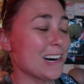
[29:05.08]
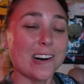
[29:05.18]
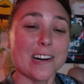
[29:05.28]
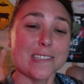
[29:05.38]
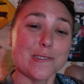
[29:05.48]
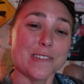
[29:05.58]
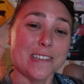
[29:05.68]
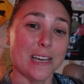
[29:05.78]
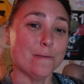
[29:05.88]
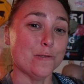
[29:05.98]
Alright, so the
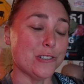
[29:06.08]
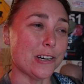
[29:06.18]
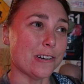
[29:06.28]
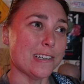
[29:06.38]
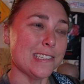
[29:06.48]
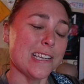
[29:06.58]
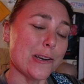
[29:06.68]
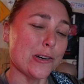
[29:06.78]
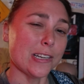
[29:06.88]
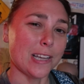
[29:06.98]
Devil's Chair is
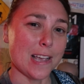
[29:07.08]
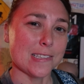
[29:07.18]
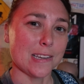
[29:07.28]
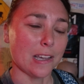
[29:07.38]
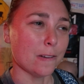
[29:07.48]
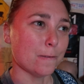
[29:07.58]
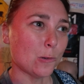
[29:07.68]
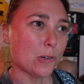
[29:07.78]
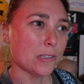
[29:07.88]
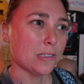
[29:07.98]
here in Cassadaga,
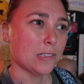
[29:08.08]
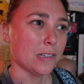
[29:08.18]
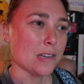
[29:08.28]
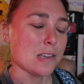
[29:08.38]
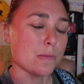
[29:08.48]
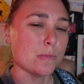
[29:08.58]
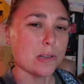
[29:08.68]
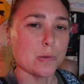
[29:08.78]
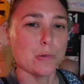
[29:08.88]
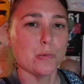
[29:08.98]
Florida. And
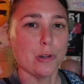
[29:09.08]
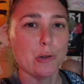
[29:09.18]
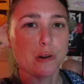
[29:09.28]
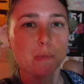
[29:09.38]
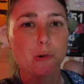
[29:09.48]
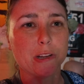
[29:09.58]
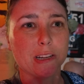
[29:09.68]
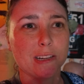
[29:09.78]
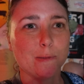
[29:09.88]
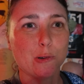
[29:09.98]
that's where we're going to go in the
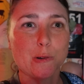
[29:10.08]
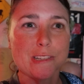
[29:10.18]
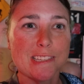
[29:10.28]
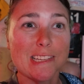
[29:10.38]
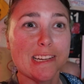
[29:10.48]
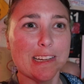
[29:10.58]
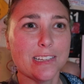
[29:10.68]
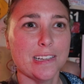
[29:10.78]
morning. We're going to sit in it.